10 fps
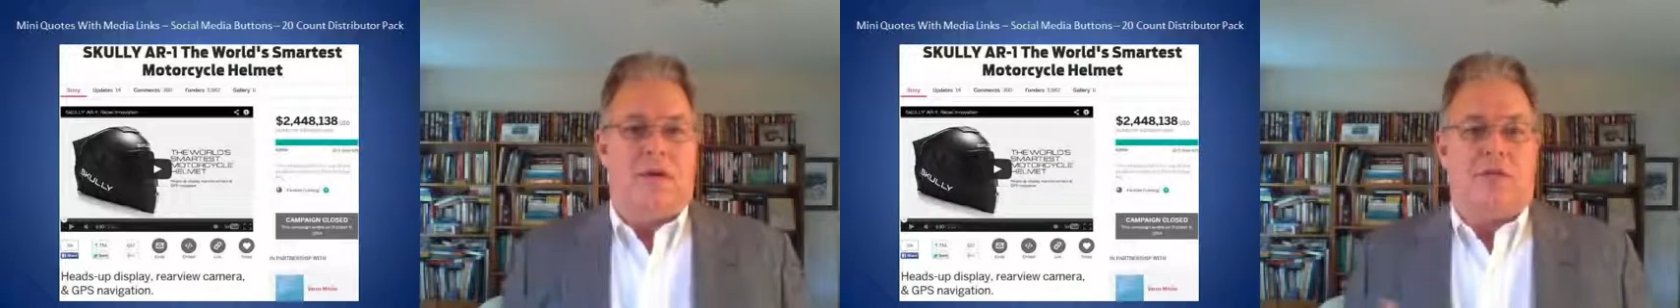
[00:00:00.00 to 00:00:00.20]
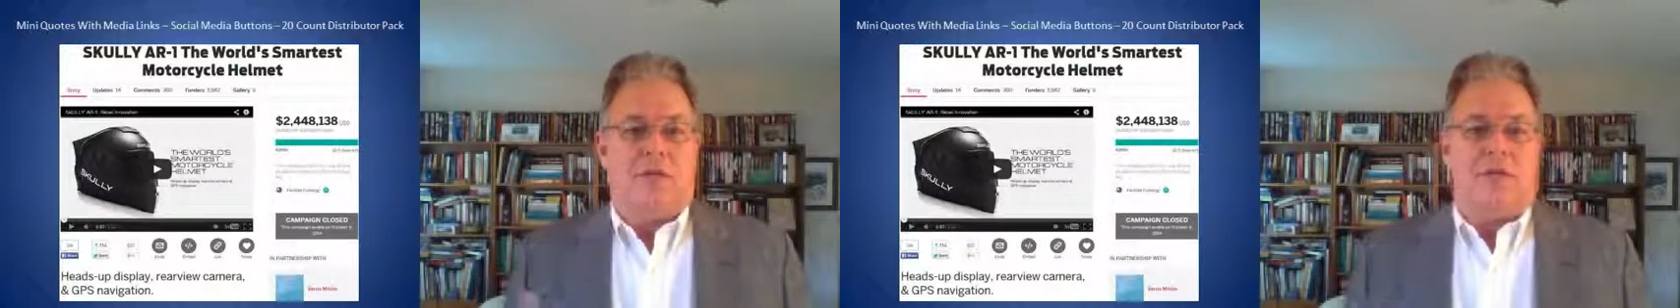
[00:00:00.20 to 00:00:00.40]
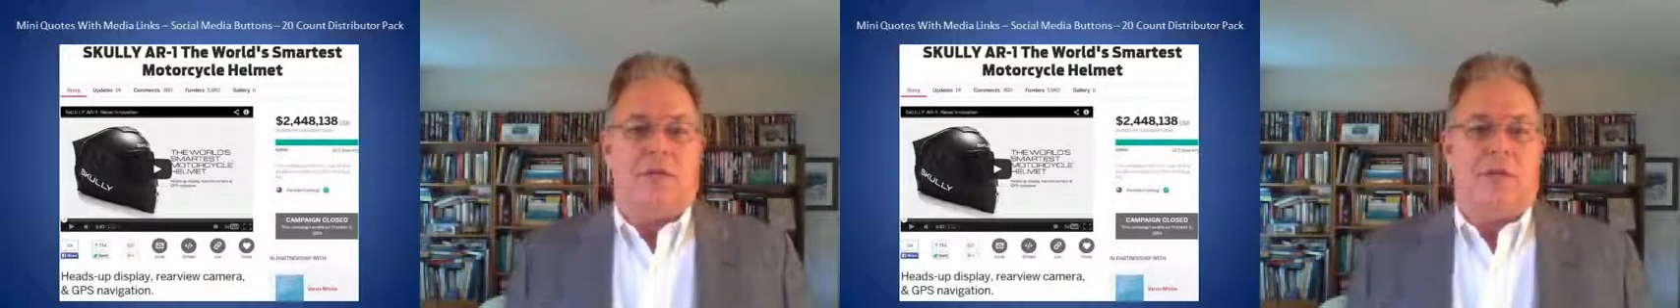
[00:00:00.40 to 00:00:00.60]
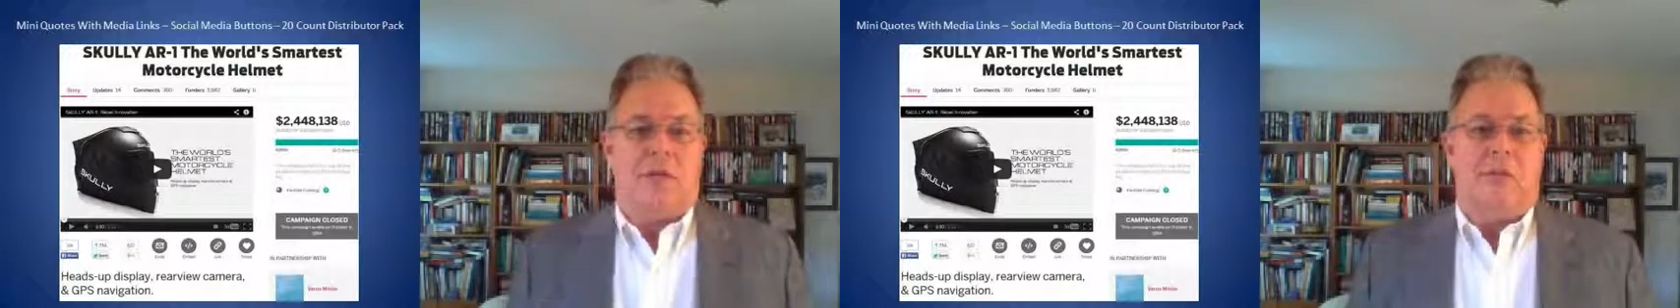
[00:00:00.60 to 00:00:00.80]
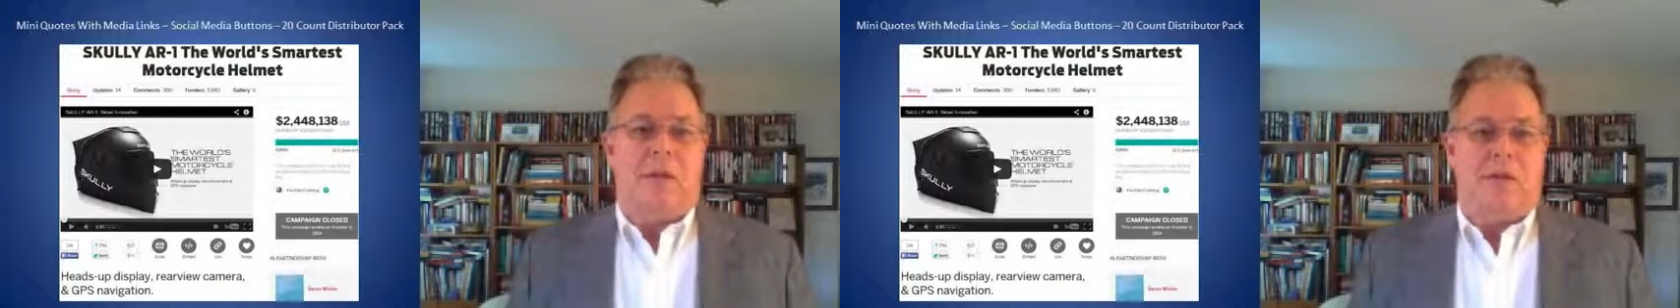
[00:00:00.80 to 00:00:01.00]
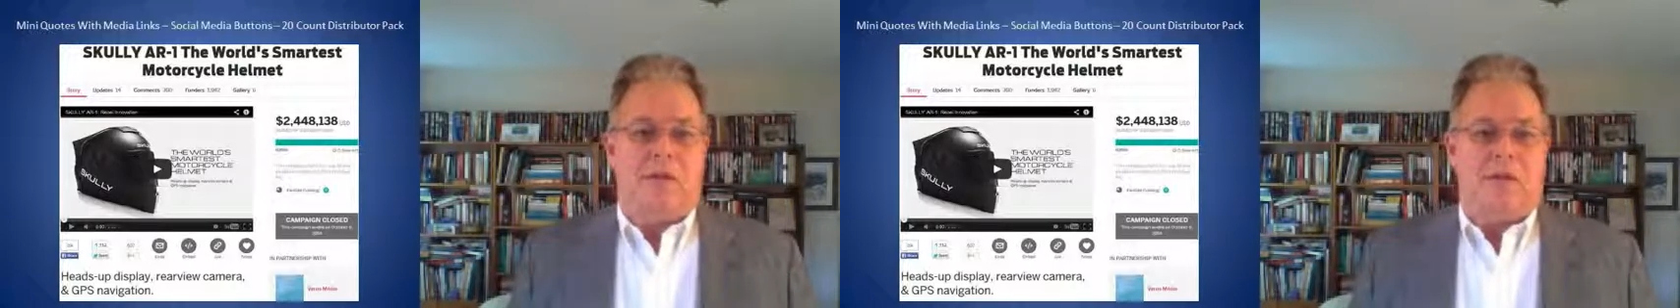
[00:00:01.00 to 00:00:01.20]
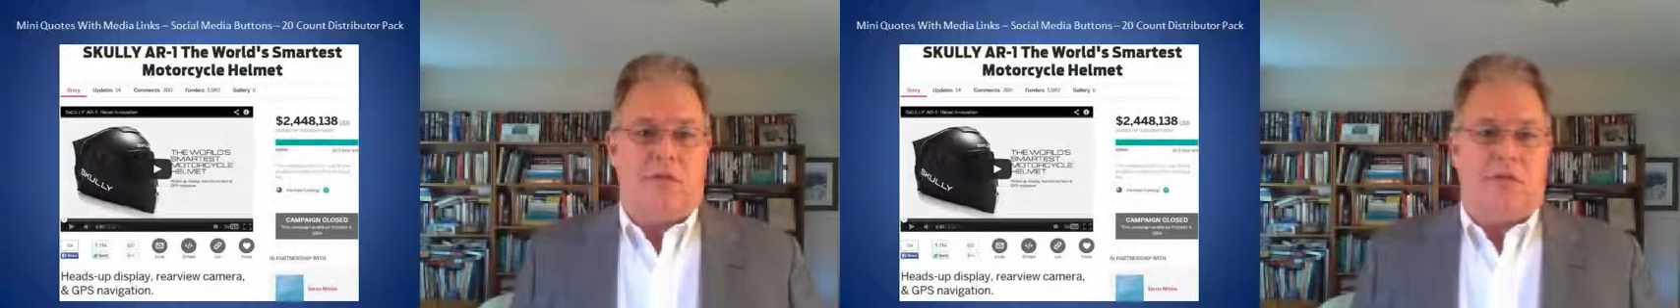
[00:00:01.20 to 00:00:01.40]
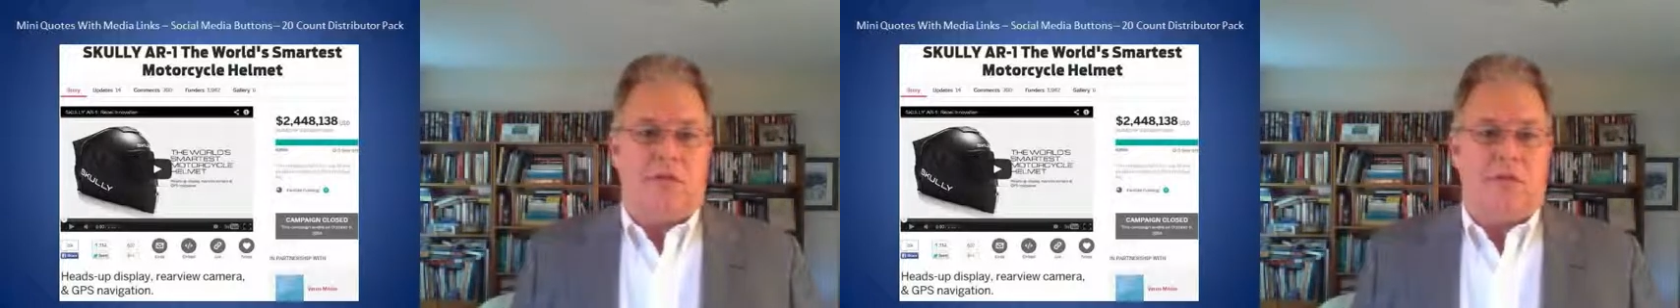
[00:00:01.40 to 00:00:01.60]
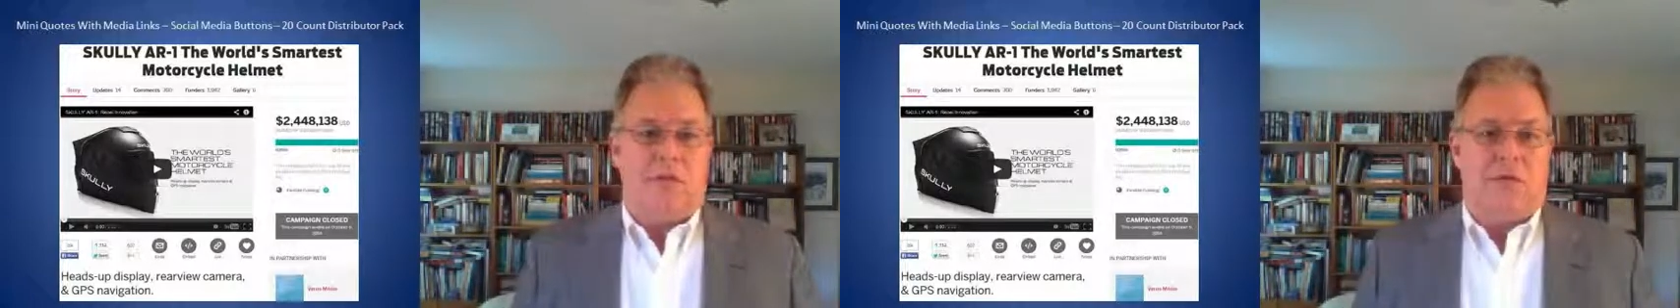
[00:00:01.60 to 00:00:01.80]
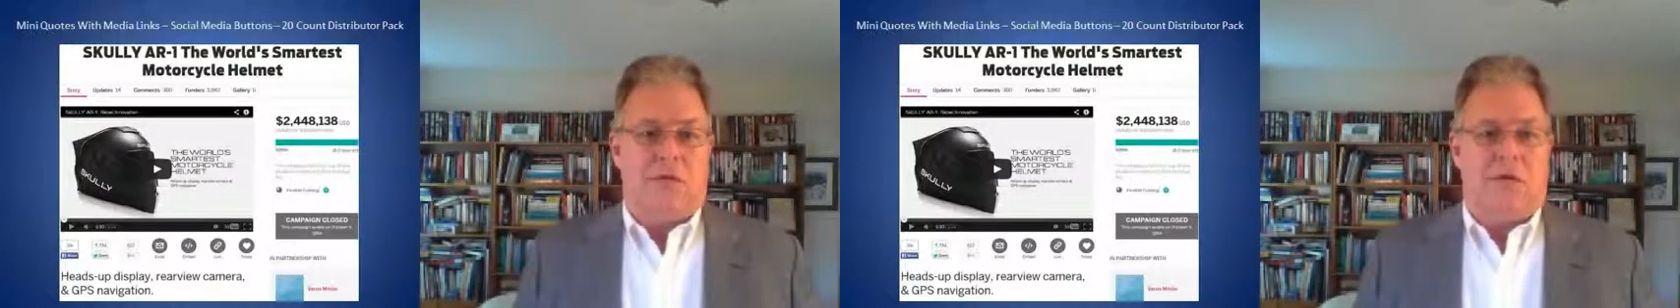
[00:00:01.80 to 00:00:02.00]
They had social media buttons
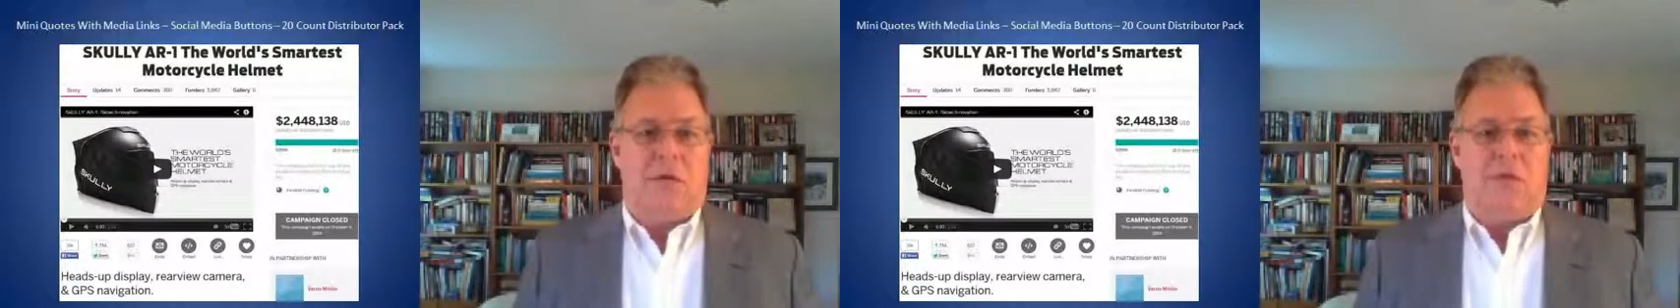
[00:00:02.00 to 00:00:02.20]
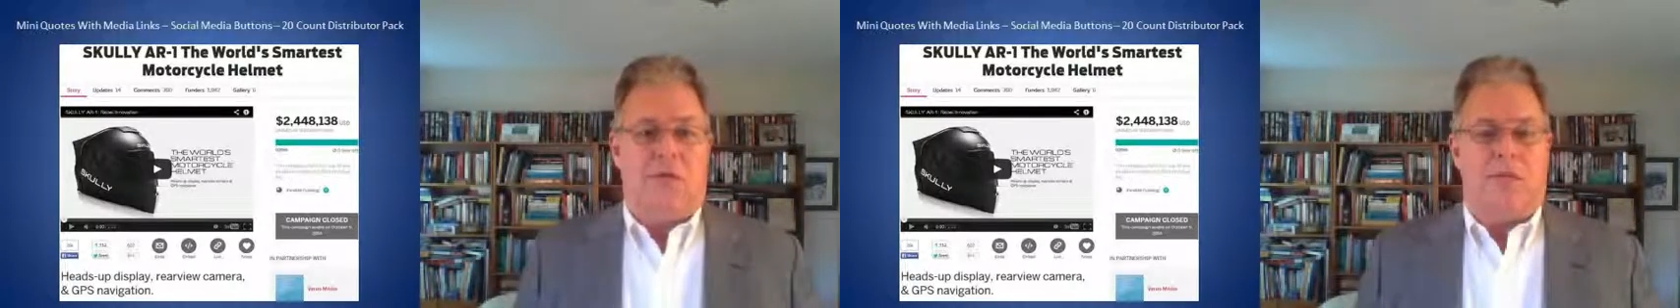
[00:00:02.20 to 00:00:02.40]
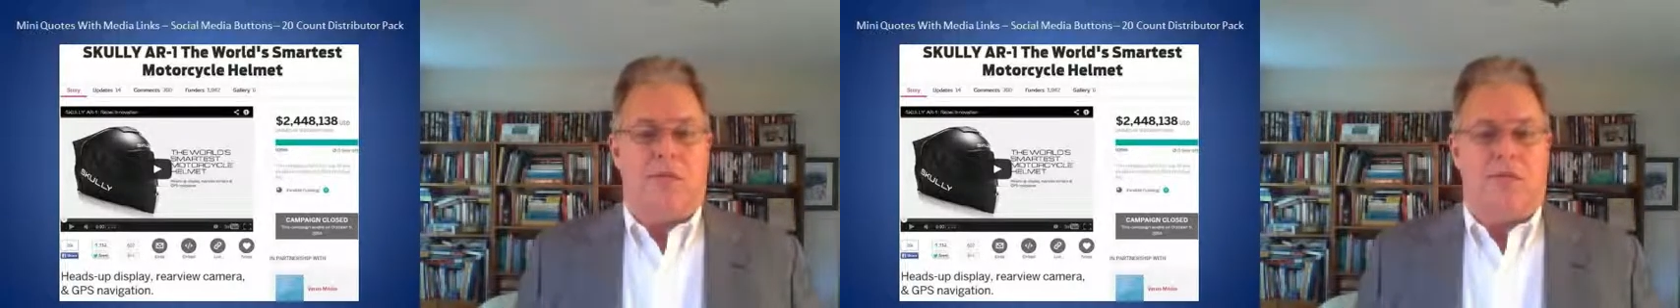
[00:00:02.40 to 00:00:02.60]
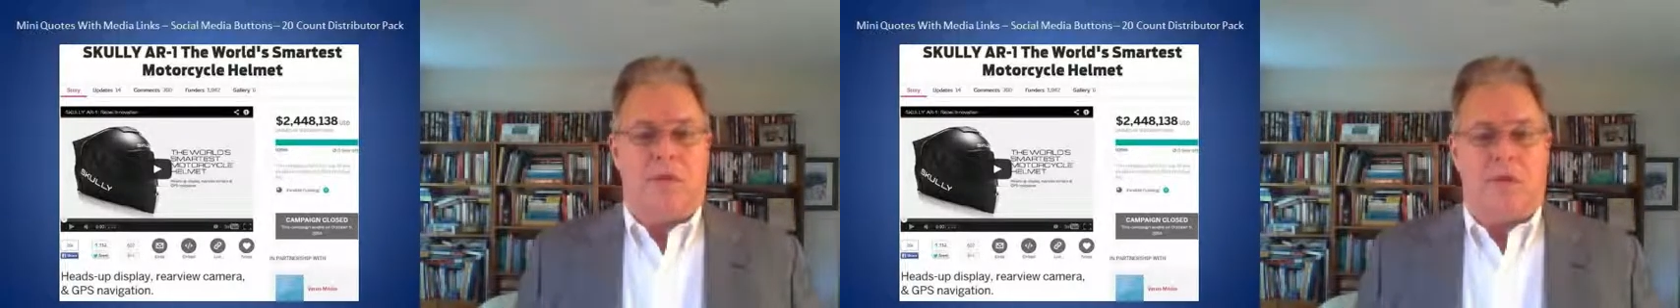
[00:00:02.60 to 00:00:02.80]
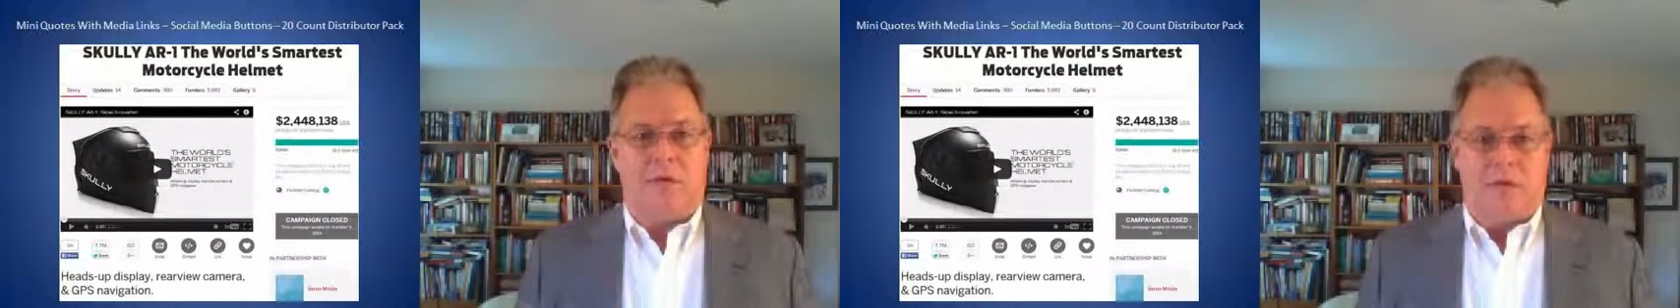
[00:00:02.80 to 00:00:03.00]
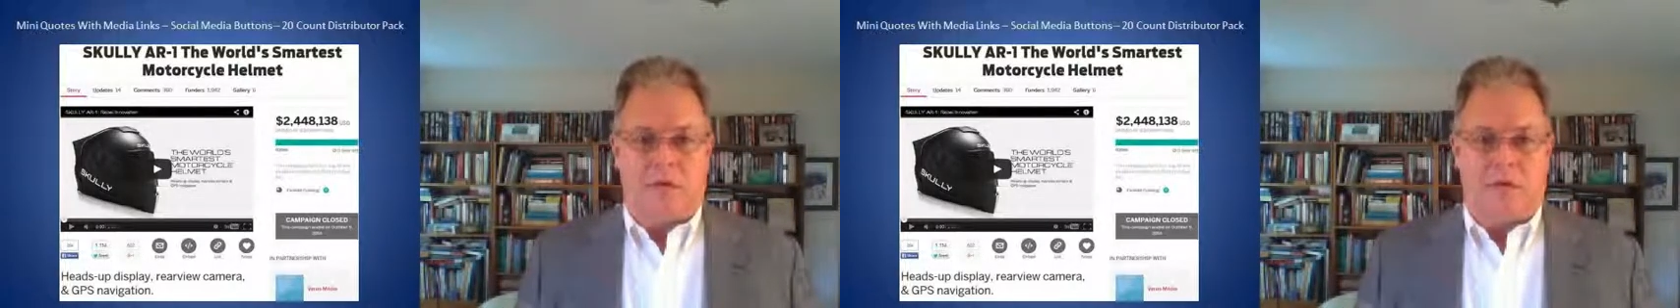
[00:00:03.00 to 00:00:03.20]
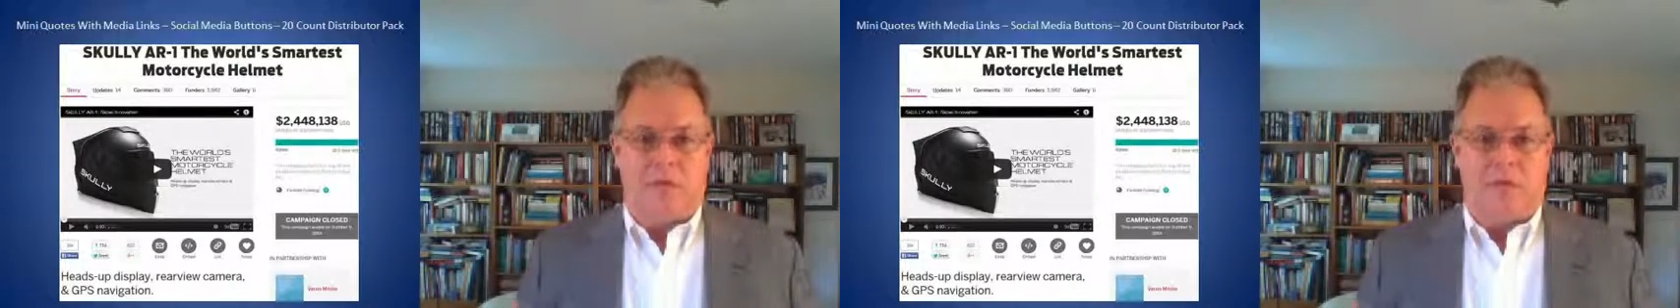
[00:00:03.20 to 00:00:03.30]
for helping